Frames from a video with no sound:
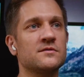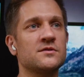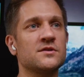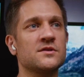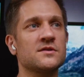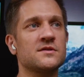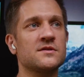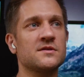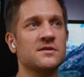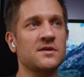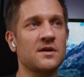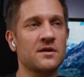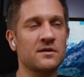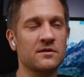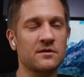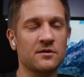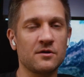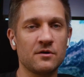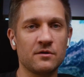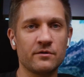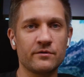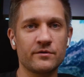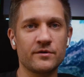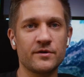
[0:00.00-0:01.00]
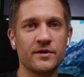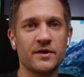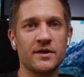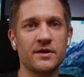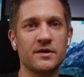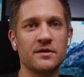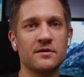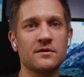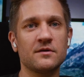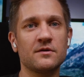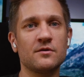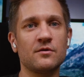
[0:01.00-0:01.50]
Just start color
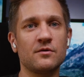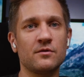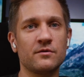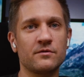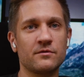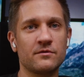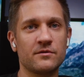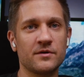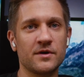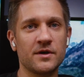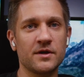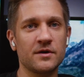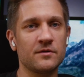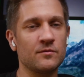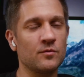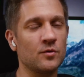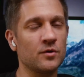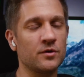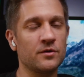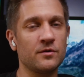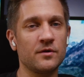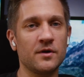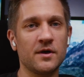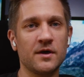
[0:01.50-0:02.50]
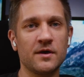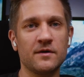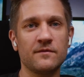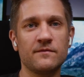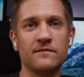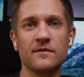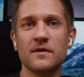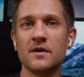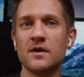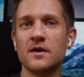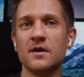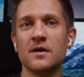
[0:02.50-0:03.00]
grade what you
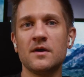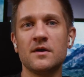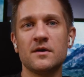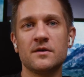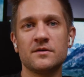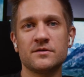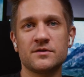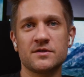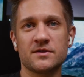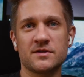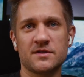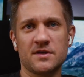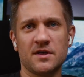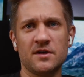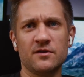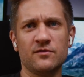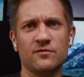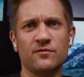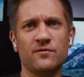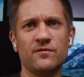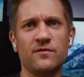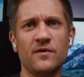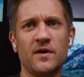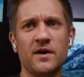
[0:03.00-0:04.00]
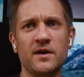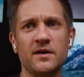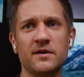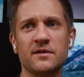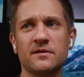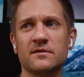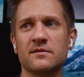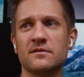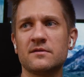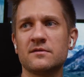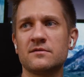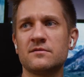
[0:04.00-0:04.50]
have. Just try to
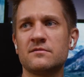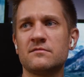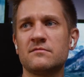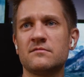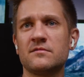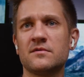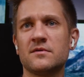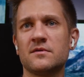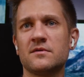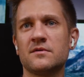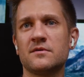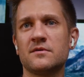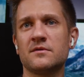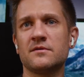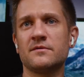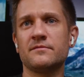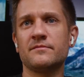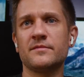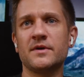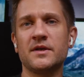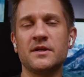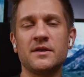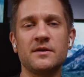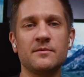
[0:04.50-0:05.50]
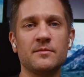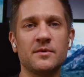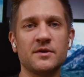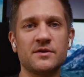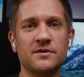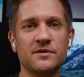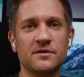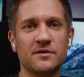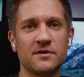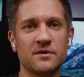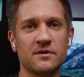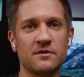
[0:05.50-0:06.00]
find any
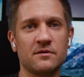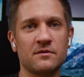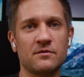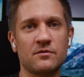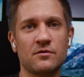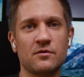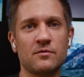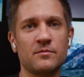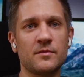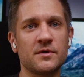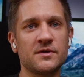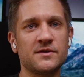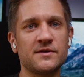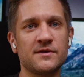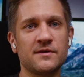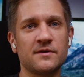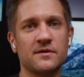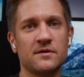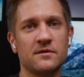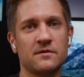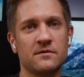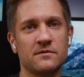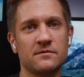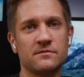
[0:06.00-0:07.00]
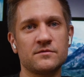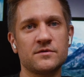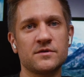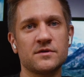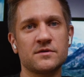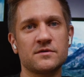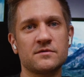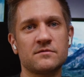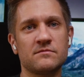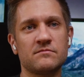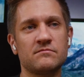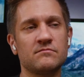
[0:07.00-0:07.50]
material, raw material.
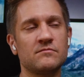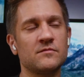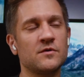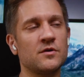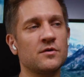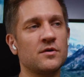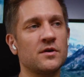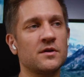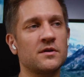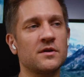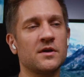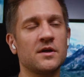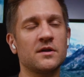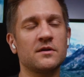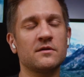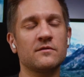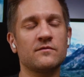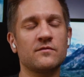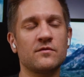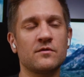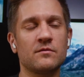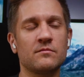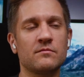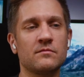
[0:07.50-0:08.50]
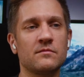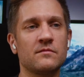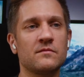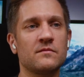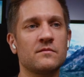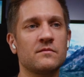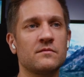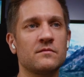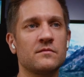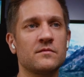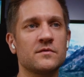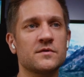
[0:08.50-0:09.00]
Just you can get it from
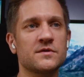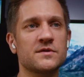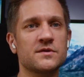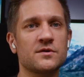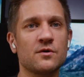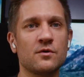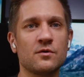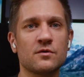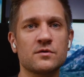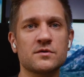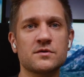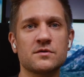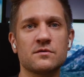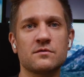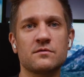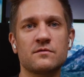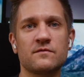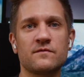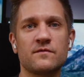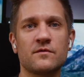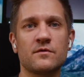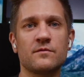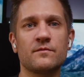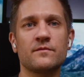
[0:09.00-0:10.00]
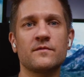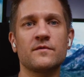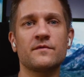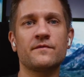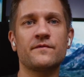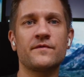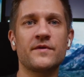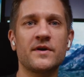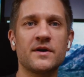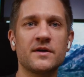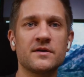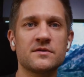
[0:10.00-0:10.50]
stocks or from
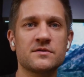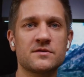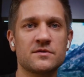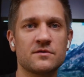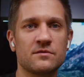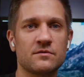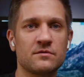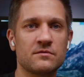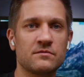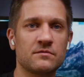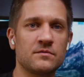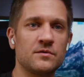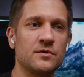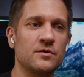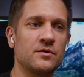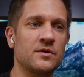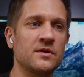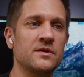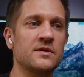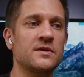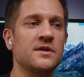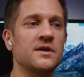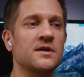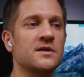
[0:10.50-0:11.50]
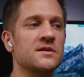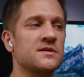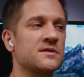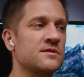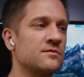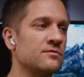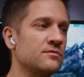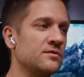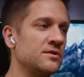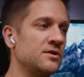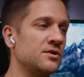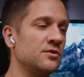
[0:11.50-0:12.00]
friends, or you can text
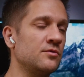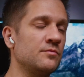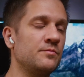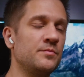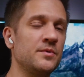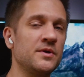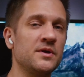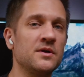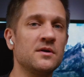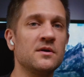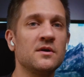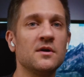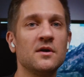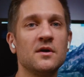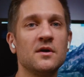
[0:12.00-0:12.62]
to DOP.